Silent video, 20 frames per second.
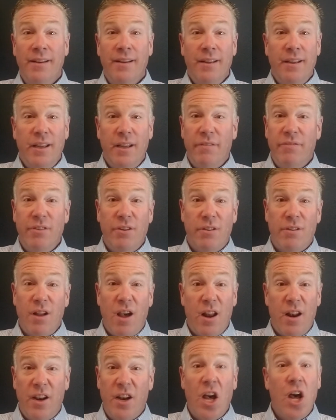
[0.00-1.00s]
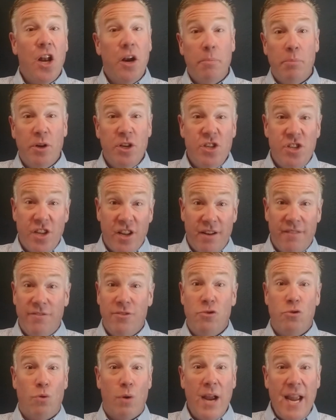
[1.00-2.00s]
if you're not an unappreciative
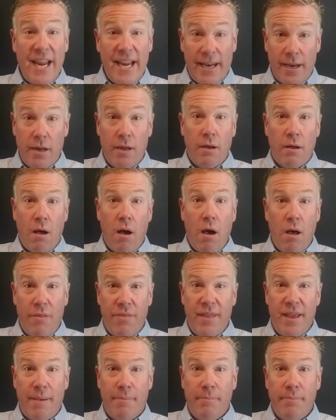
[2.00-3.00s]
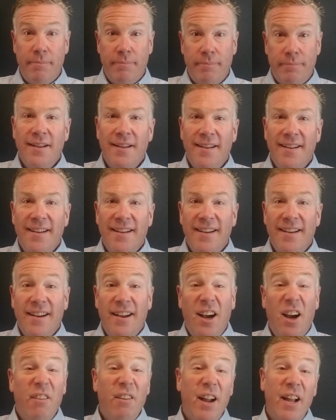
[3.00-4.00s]
drain on them.
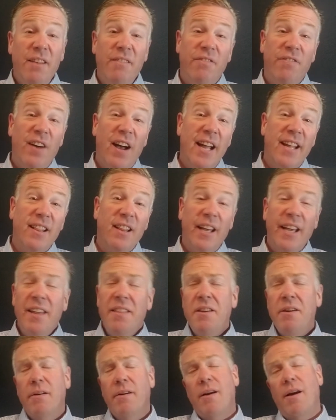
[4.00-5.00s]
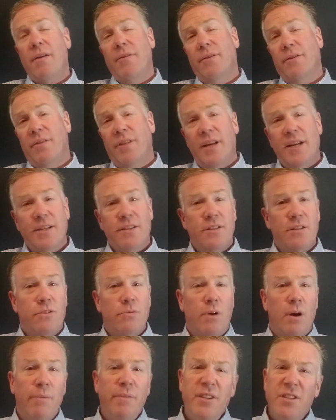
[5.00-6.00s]
All right, and finally, and there are other things as
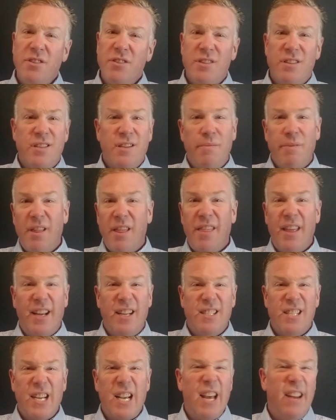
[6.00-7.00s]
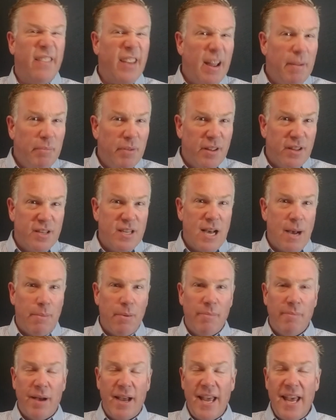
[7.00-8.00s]
well. These are just some of the things that kind of came to the top
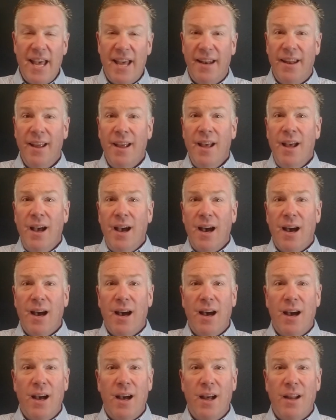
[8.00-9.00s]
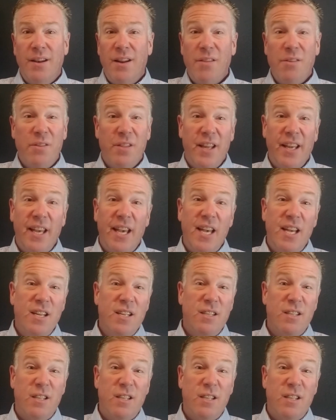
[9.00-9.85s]
of my head. Uh, another thing is